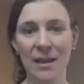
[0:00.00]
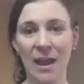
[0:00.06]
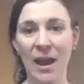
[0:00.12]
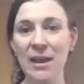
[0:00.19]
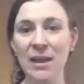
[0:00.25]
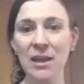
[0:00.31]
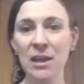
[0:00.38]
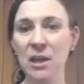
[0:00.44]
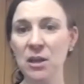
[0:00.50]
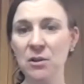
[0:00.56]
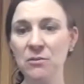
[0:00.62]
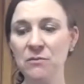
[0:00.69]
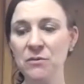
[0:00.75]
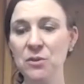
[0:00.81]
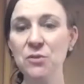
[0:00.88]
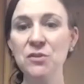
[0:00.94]
I have
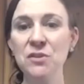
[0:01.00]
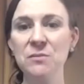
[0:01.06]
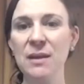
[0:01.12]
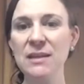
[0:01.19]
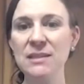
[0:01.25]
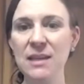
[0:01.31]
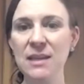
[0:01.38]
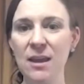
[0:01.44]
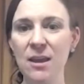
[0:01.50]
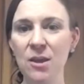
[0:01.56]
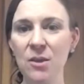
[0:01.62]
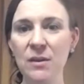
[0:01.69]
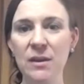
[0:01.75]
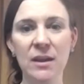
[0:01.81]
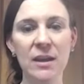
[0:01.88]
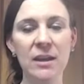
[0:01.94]
used my towel
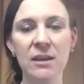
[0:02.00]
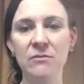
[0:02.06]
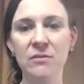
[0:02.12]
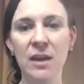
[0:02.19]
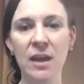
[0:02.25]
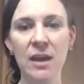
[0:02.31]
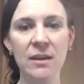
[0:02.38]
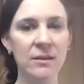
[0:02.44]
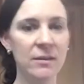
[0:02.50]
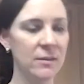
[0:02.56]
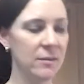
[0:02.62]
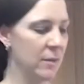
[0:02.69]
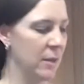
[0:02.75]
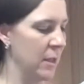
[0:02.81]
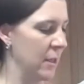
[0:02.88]
and I have gotten